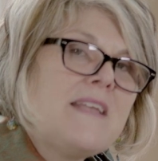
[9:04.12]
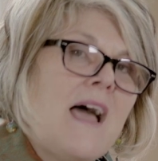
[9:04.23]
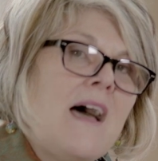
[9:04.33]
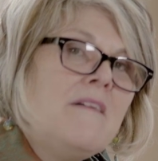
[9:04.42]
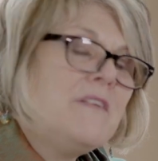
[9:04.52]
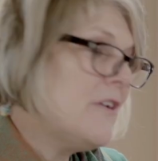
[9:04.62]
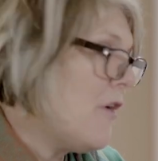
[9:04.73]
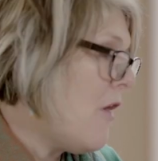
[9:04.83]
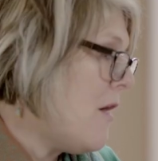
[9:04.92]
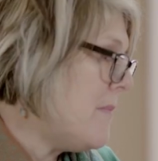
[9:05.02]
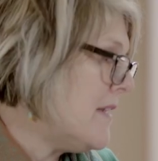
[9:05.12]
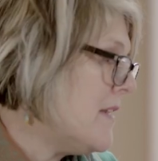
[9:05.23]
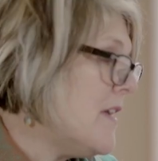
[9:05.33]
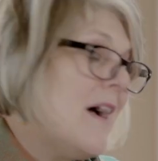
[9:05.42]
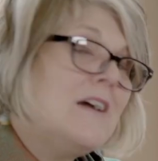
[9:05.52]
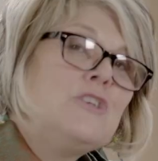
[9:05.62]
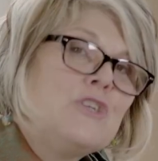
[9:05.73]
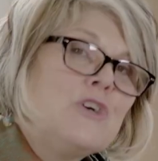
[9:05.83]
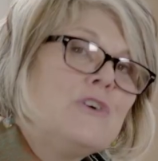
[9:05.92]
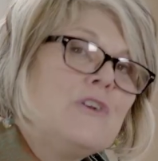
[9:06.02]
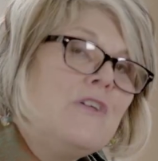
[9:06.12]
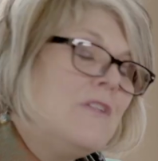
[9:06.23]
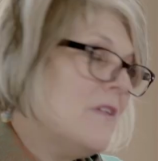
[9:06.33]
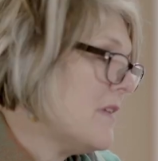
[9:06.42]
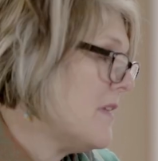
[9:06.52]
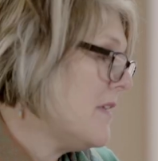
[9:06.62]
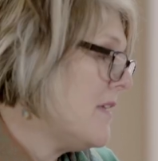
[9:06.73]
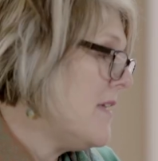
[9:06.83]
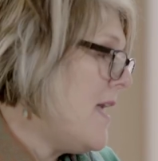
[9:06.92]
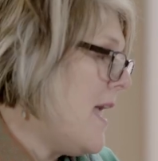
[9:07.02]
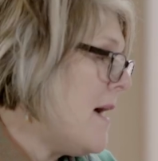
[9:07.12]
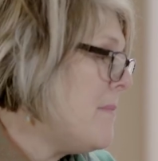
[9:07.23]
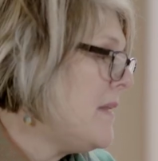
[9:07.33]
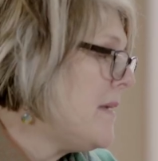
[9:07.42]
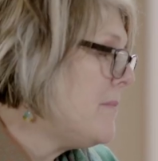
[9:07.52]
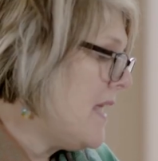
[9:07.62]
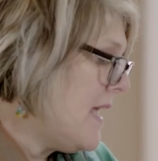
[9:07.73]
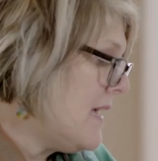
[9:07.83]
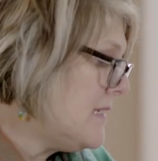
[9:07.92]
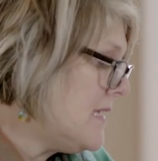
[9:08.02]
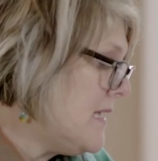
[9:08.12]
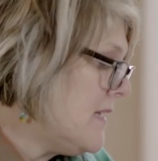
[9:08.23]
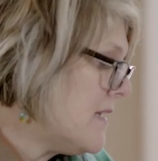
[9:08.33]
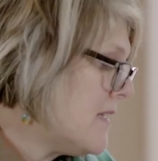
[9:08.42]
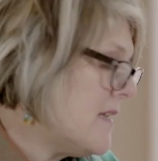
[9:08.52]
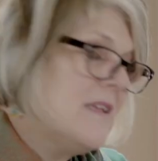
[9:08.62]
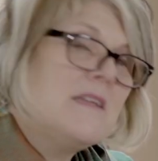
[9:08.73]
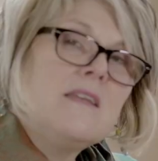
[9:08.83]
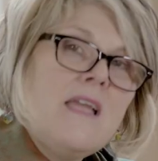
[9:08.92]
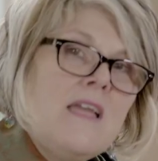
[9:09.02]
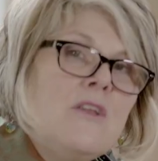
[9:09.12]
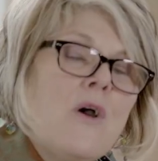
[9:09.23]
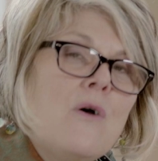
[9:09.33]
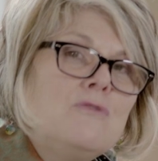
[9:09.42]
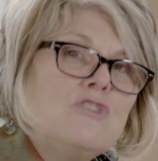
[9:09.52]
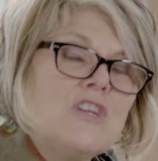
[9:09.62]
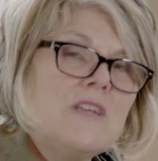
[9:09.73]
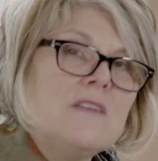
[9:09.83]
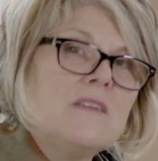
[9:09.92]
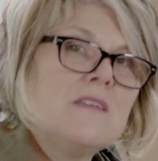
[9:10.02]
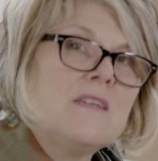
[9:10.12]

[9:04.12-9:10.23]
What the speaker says: have in common? Turtle, M&M candy, and ocean.